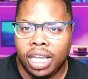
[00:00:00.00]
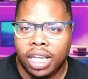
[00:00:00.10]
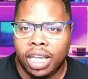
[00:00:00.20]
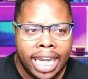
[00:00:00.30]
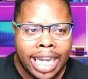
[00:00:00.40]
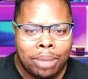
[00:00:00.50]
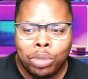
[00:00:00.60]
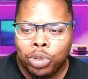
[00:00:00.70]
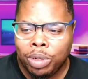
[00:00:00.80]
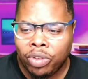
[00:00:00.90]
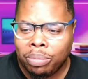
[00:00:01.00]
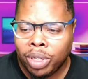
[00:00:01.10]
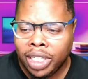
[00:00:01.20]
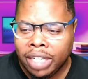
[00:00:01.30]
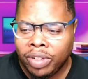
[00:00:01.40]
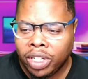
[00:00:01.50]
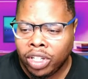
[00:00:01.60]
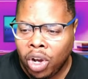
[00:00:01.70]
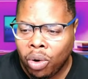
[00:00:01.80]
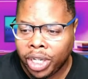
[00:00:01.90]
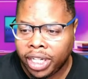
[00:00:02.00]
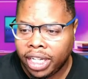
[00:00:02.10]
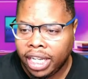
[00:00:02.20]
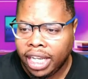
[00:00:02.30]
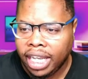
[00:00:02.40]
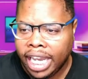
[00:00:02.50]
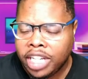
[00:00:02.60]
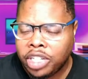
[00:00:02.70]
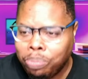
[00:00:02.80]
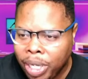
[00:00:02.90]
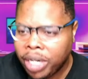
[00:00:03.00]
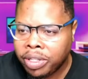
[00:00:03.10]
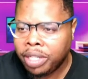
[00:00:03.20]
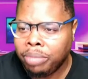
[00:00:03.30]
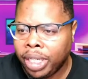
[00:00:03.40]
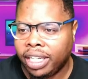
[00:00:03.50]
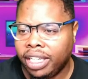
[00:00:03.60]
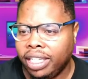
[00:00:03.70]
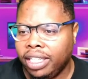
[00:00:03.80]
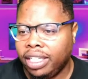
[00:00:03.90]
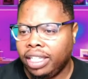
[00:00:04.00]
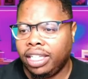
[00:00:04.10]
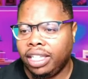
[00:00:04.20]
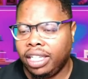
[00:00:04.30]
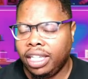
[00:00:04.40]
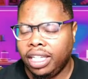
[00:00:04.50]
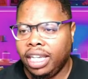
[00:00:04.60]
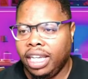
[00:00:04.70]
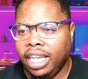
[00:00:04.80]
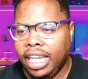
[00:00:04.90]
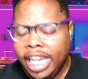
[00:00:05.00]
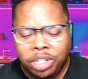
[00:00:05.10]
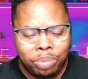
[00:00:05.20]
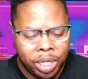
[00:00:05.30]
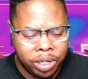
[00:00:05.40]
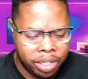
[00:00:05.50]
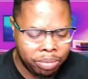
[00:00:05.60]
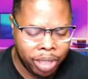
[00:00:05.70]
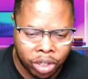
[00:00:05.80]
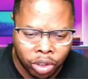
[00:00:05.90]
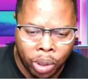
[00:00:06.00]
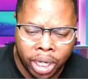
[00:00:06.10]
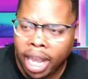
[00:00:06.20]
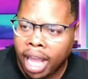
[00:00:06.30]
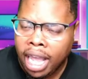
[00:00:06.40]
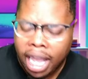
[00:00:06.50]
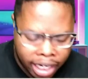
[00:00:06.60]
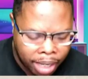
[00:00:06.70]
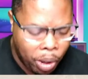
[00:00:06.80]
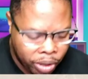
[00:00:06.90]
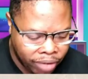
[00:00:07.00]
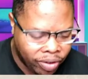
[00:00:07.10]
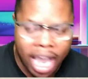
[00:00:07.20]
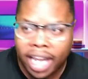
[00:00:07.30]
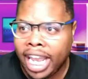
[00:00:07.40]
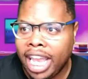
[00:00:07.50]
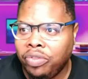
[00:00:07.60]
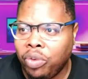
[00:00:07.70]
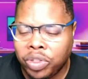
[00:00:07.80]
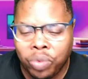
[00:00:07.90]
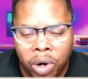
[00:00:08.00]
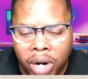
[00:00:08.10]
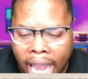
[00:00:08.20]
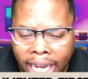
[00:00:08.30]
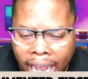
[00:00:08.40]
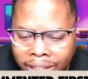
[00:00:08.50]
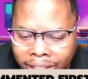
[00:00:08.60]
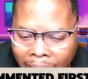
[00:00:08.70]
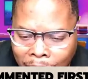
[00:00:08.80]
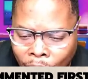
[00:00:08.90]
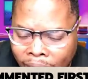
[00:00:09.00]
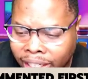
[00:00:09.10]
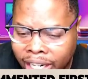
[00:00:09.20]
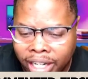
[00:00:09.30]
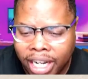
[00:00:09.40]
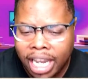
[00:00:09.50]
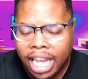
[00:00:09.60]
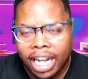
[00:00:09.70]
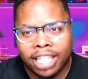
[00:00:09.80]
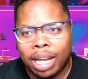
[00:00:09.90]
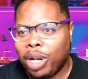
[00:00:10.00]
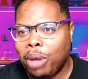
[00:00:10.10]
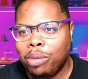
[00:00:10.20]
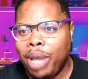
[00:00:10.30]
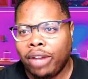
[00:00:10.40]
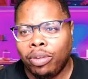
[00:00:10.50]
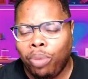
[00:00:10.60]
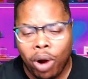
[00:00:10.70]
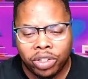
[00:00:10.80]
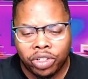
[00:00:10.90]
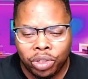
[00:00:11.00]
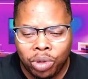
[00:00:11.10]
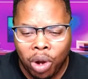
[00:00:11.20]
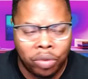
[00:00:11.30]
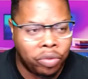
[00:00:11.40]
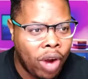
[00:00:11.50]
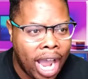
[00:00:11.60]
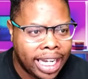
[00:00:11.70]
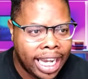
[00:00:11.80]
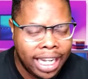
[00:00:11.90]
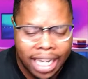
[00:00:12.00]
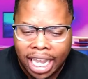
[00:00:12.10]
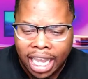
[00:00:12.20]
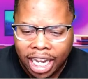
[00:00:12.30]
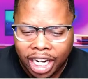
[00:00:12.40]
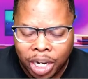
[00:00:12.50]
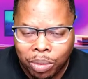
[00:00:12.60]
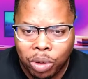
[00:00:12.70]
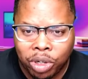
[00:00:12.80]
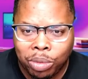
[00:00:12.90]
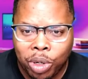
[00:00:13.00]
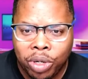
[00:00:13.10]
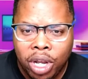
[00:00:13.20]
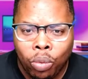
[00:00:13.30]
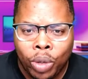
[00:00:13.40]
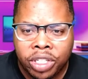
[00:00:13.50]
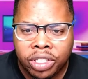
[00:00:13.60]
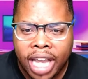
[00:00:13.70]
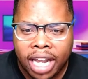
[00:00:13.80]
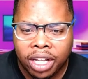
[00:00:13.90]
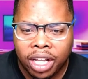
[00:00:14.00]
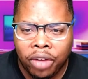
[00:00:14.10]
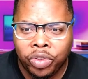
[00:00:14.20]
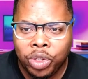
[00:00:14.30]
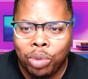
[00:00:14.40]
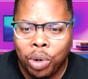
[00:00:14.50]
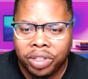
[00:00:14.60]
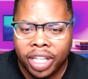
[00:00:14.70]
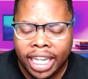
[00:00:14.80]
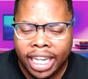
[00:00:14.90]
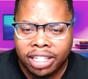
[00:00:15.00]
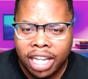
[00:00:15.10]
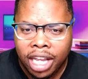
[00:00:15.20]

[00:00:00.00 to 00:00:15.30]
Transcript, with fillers: And that moves me from believing to knowing. It's bigger than me. It's bigger than me. Glory to God. Come on, give God a hand for his word. I got to stop right there because I'm coming back for part two on Friday. Come on, come on. We just got a, a few more things.